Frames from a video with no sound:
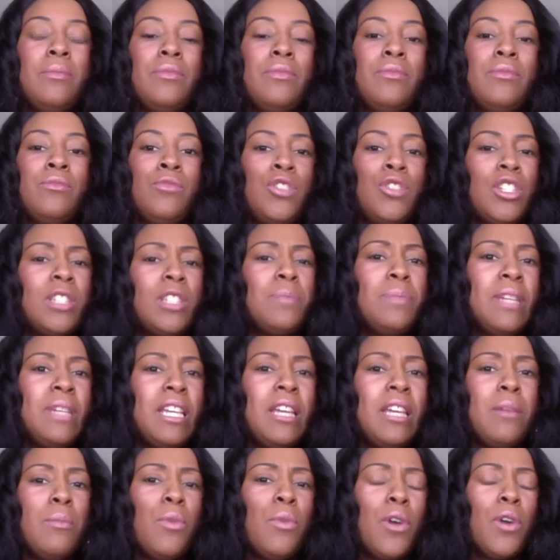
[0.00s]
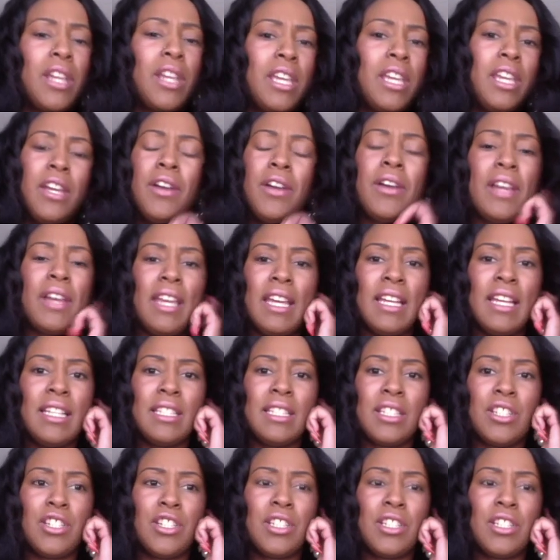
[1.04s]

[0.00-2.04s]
just being more curious